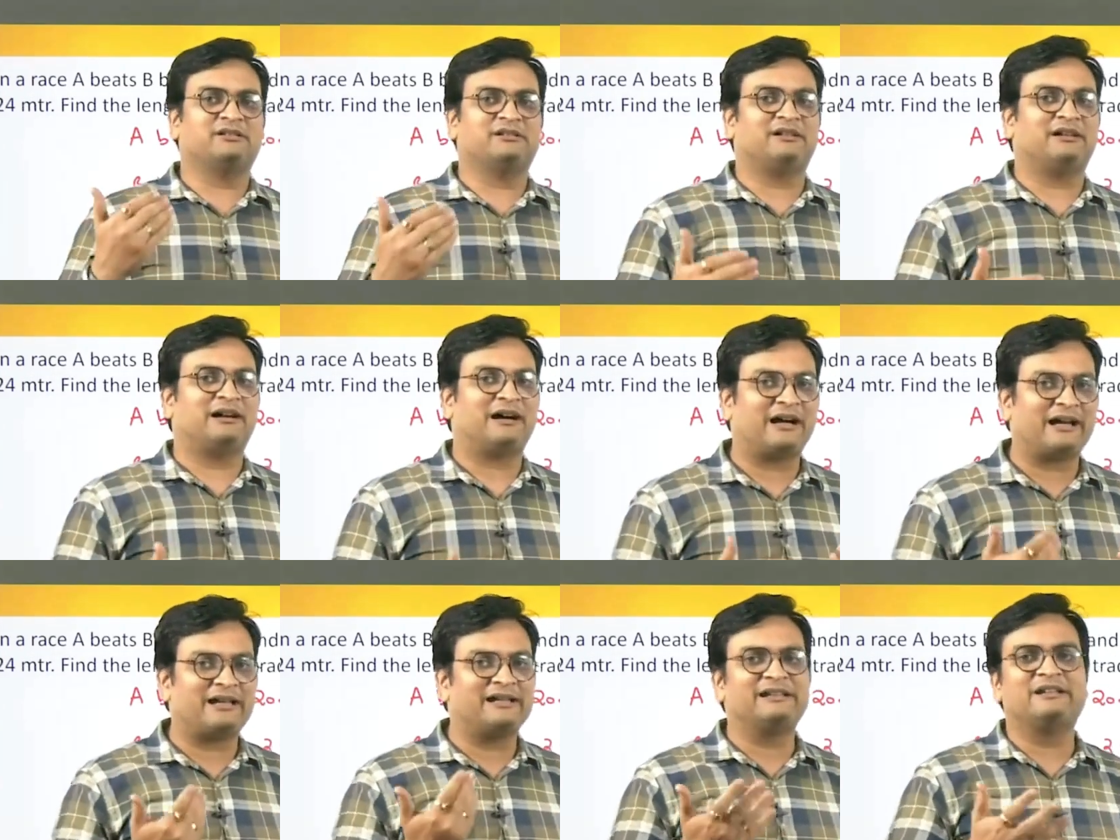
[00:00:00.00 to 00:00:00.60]

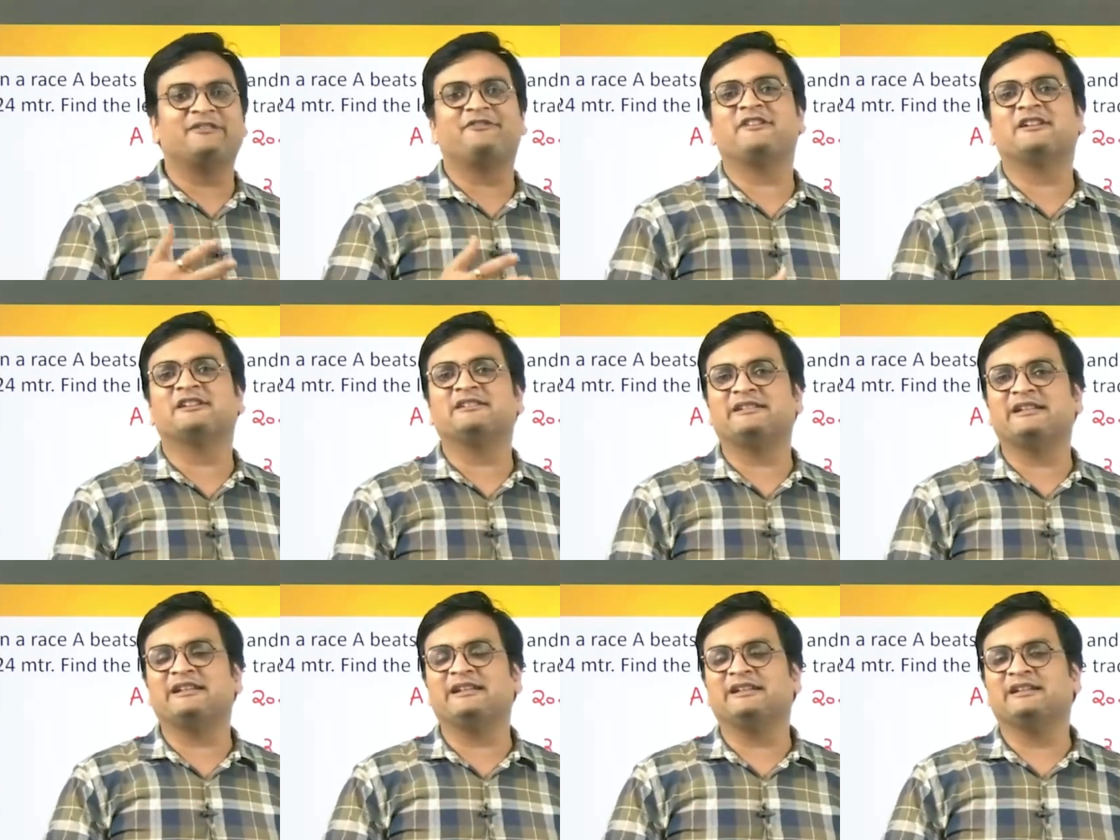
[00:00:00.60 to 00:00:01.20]
higher
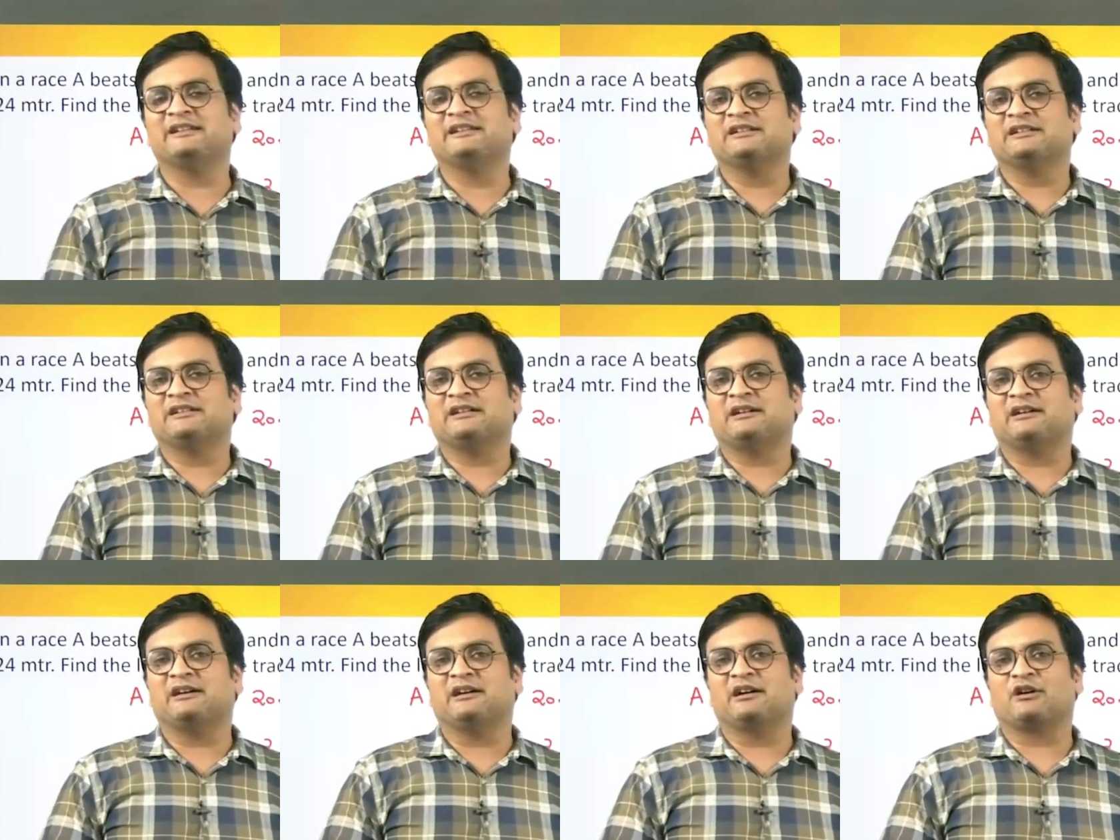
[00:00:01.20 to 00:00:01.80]
difficulty
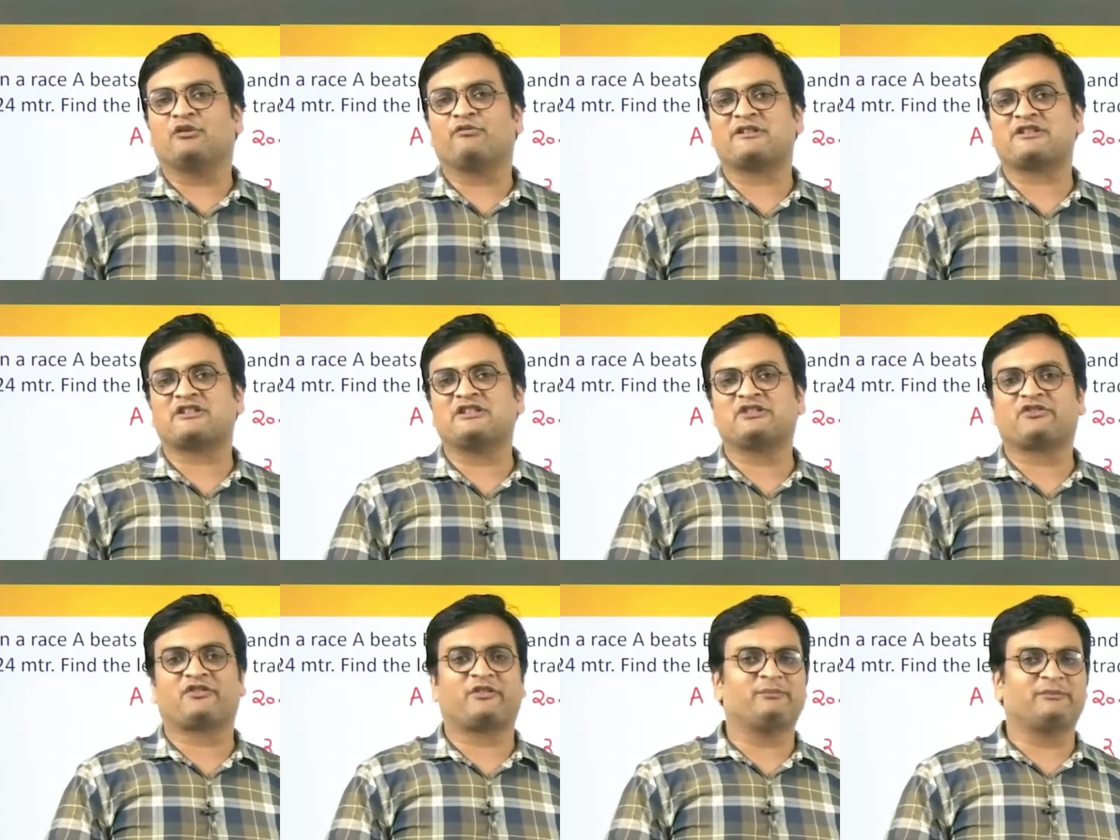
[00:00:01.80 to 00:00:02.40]

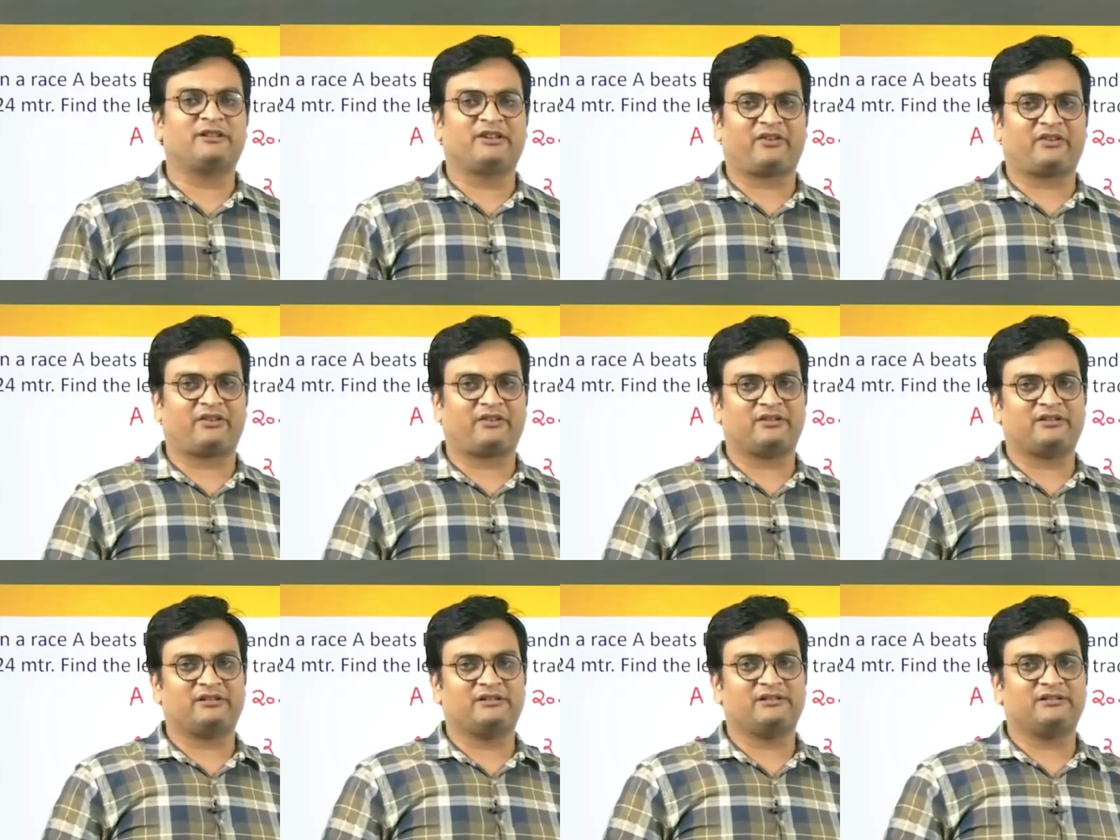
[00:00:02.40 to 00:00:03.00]
questions from this
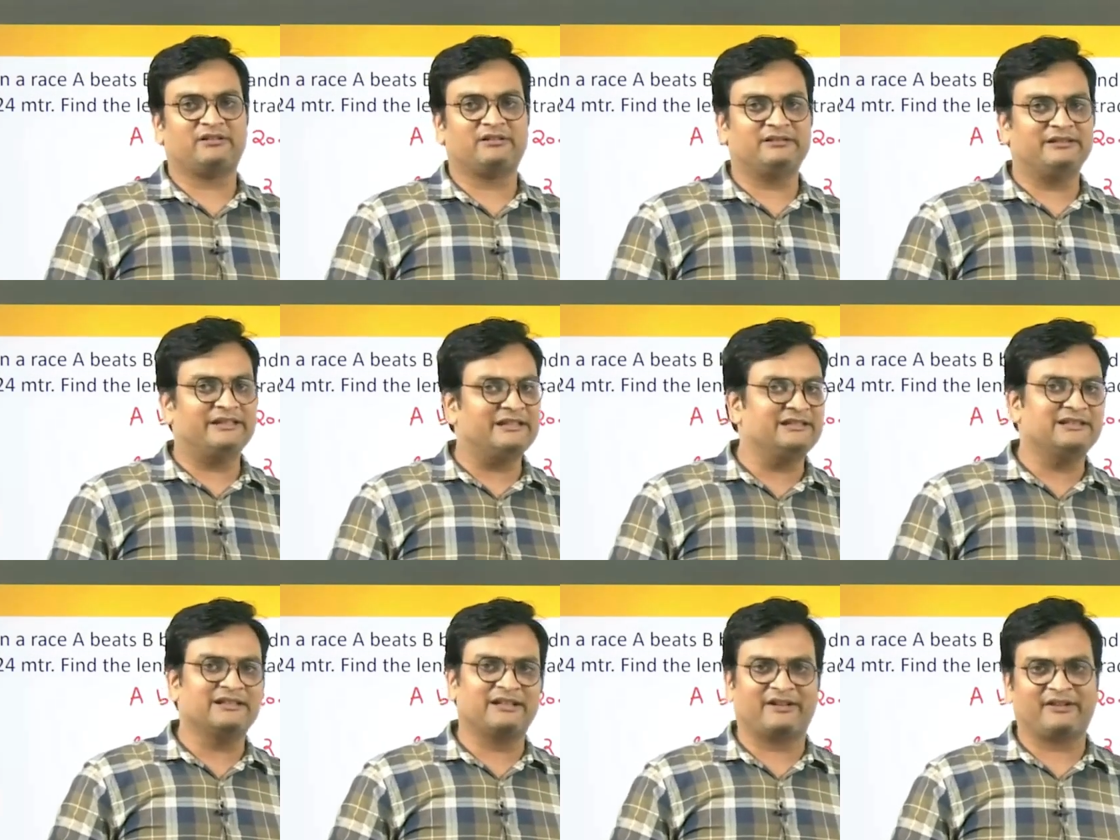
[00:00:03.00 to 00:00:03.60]

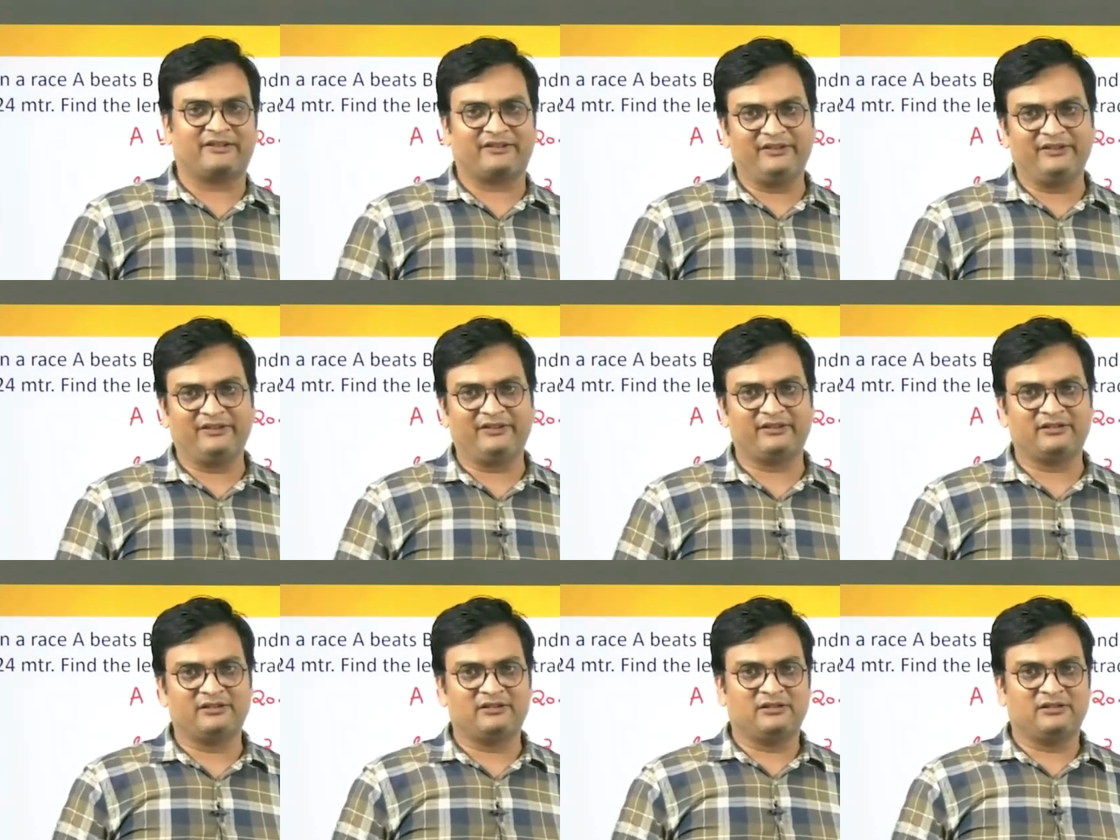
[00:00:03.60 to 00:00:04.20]
linear races.